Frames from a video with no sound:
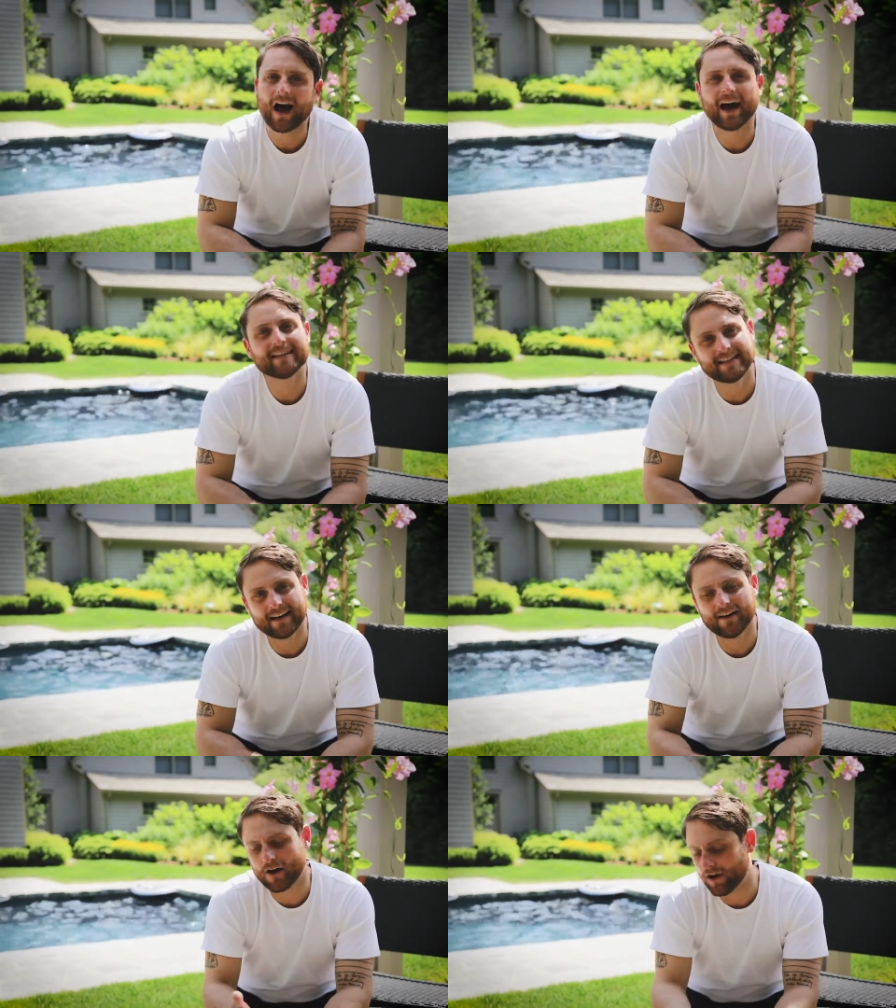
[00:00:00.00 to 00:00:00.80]

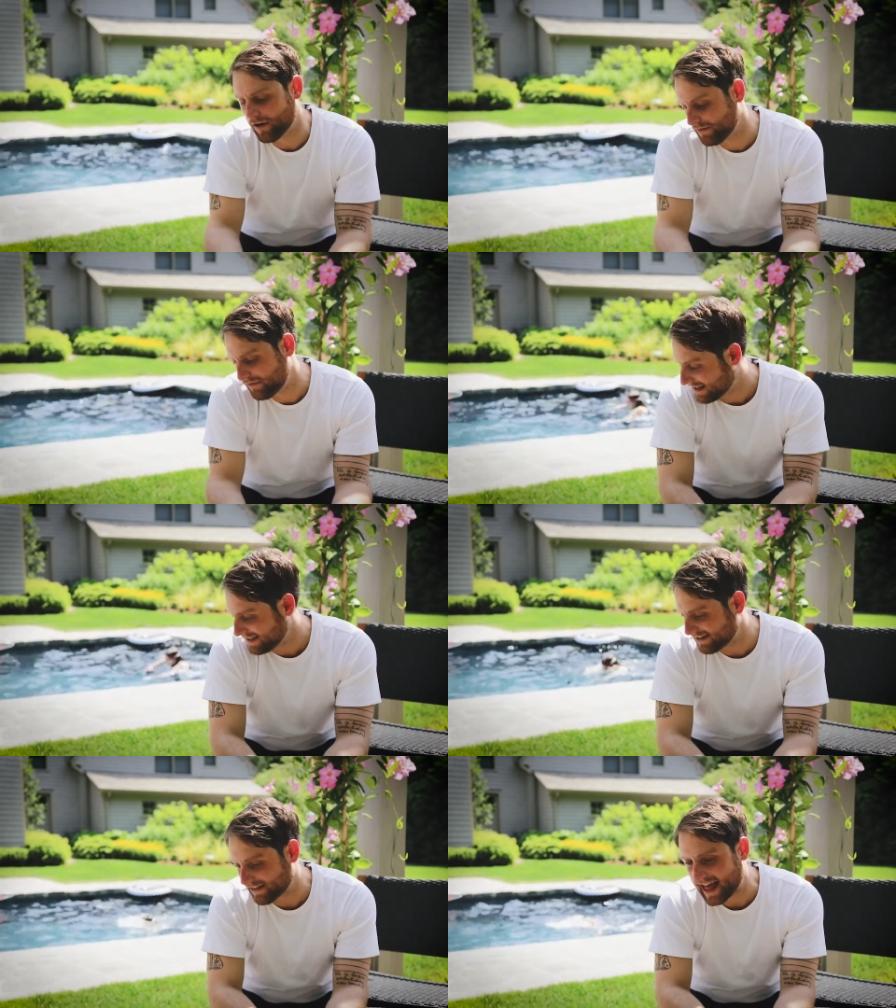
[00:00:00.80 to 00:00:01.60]
idea of
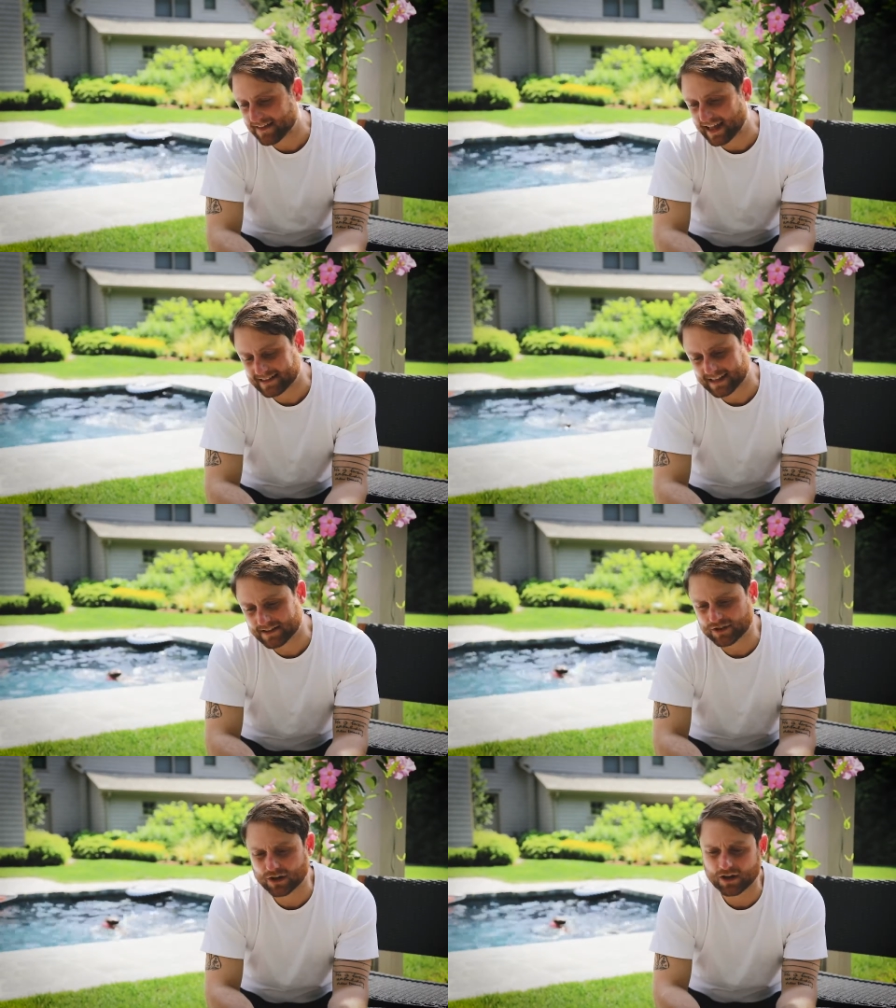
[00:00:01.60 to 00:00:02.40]
you know that that sense
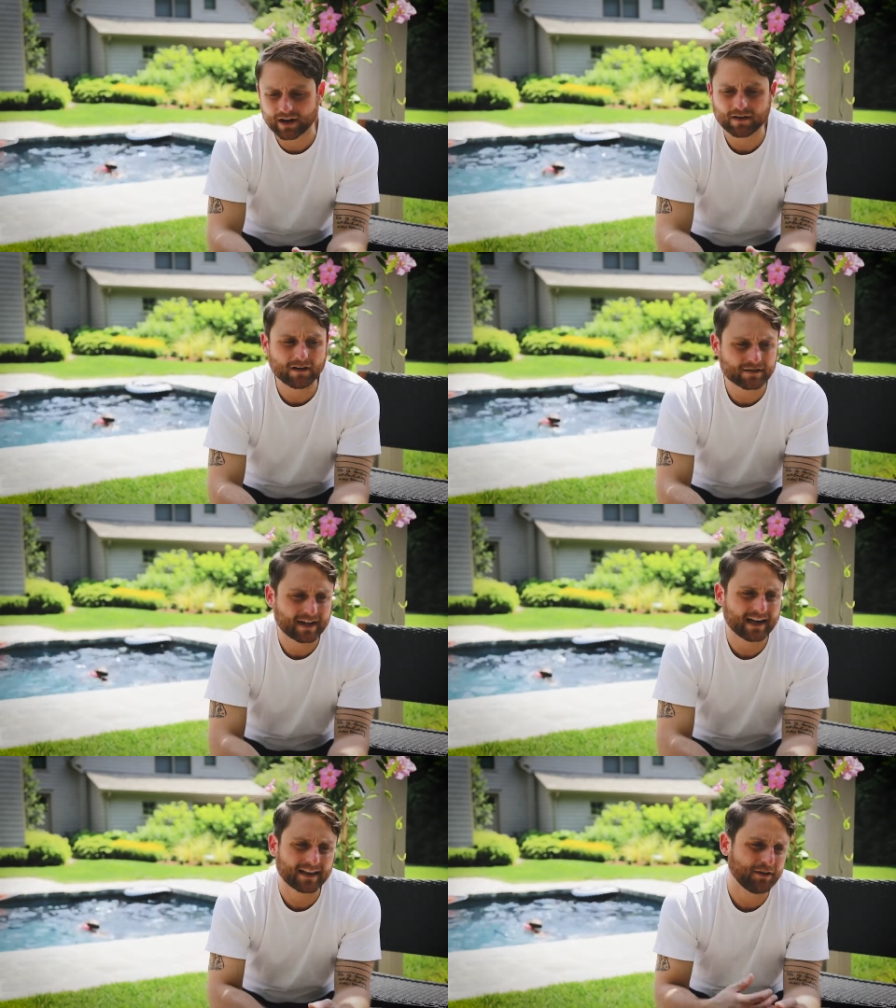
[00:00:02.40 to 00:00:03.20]
of security and
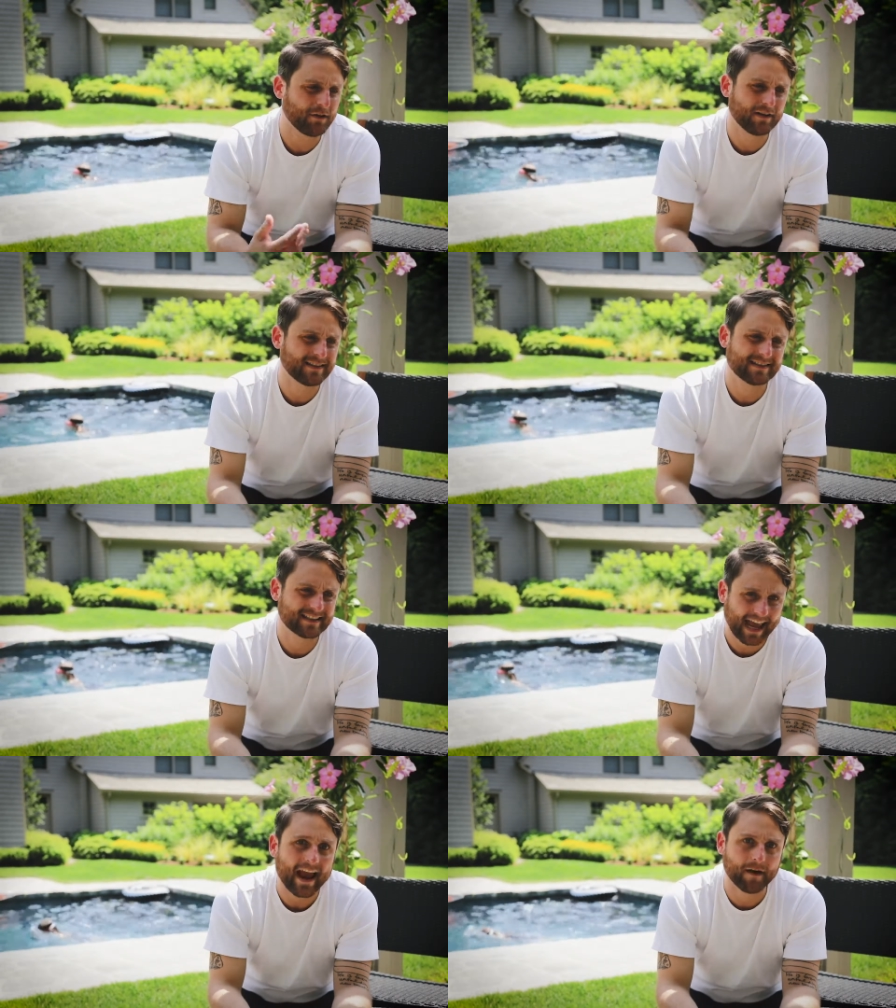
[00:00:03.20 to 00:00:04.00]
understanding that you
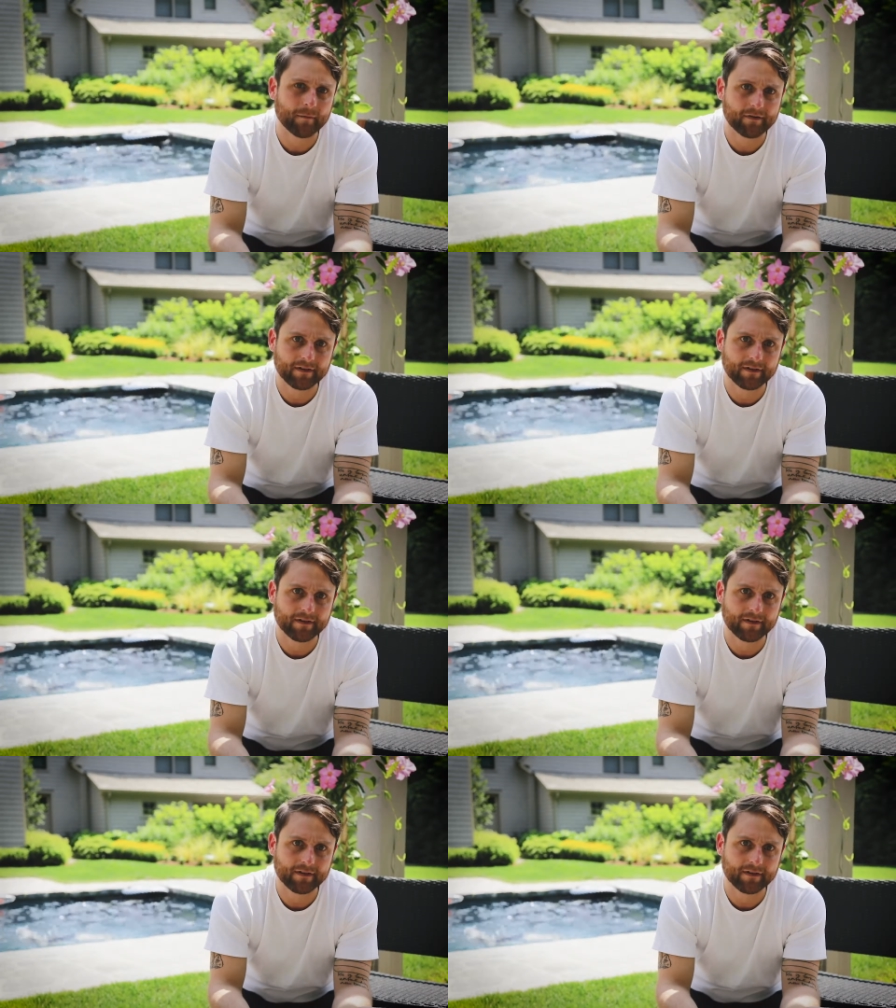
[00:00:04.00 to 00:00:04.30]
it's camp,